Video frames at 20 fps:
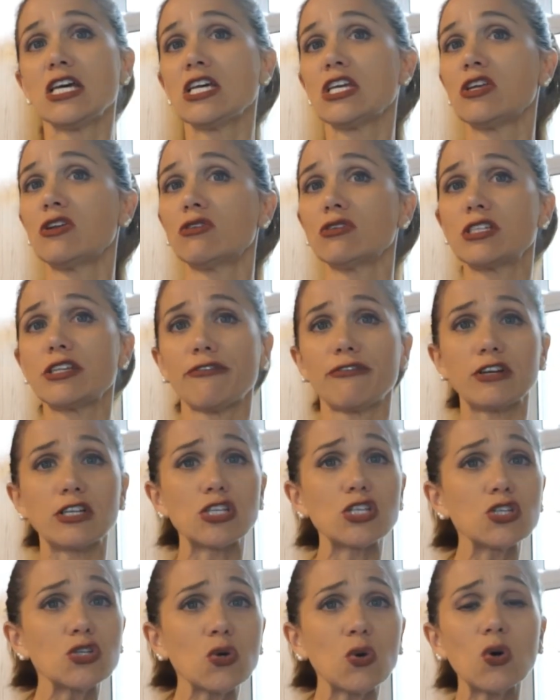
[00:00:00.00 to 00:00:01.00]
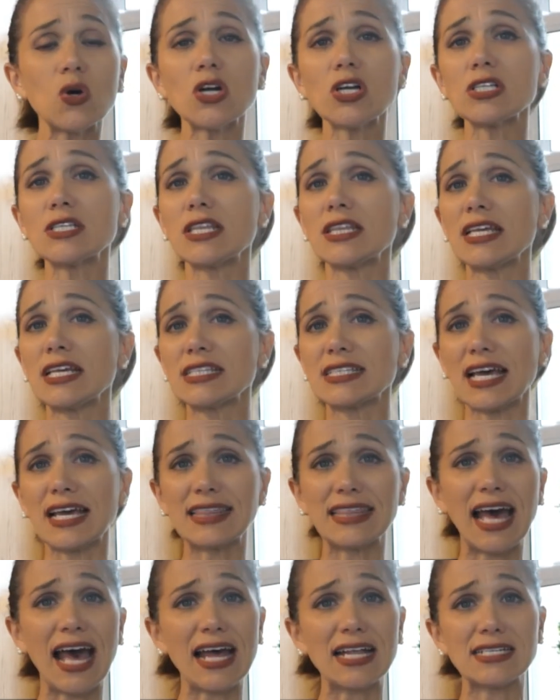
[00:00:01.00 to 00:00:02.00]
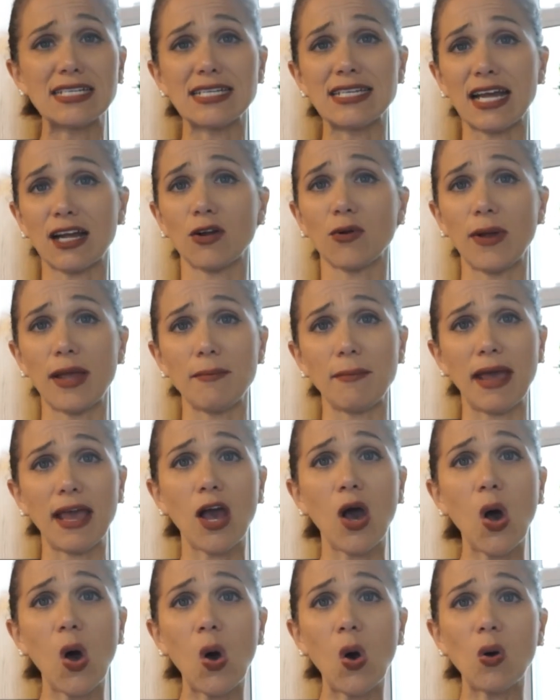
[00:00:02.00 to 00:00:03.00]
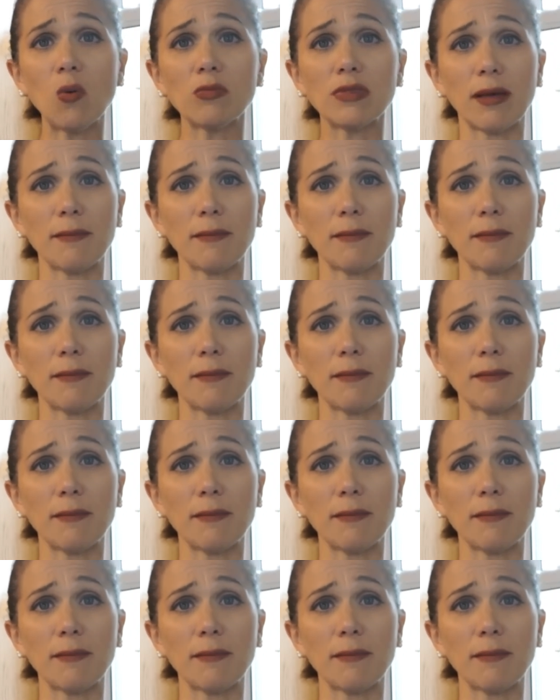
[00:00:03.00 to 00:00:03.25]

you know, different stores and things like that to decorate my home.